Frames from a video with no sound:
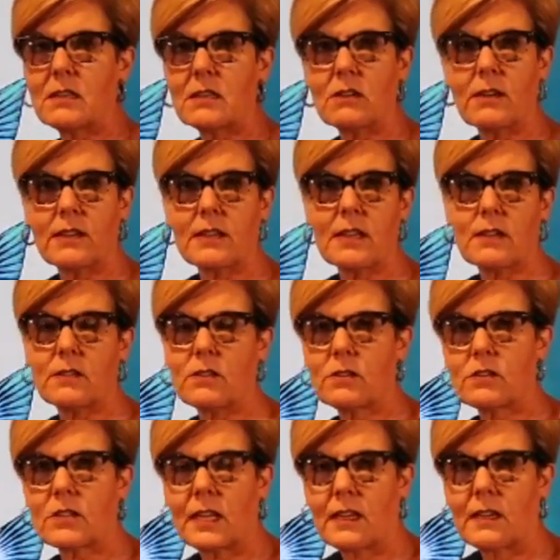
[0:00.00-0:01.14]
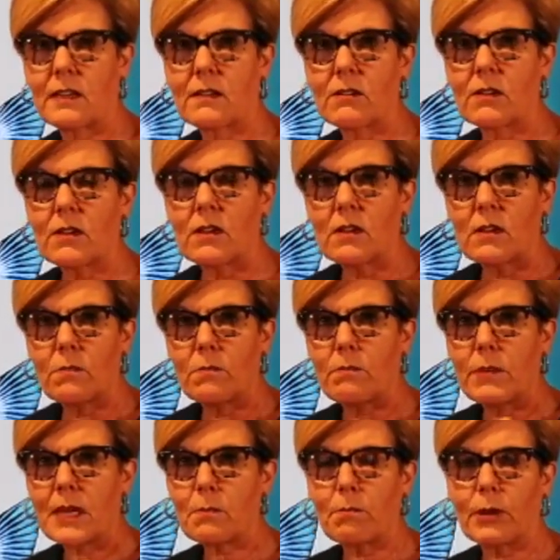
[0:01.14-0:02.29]
You know, I think there's like a
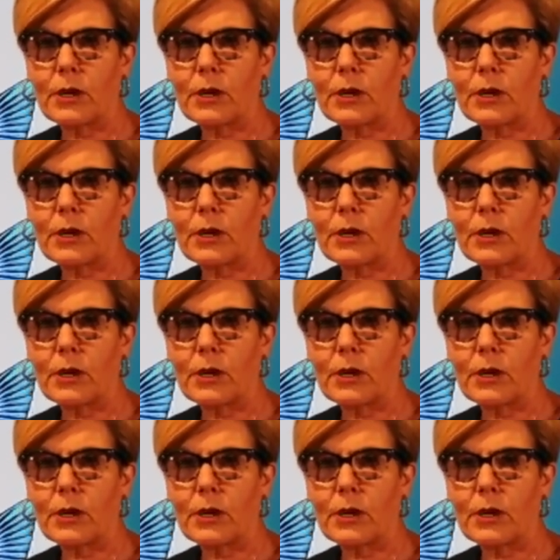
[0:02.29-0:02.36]
Big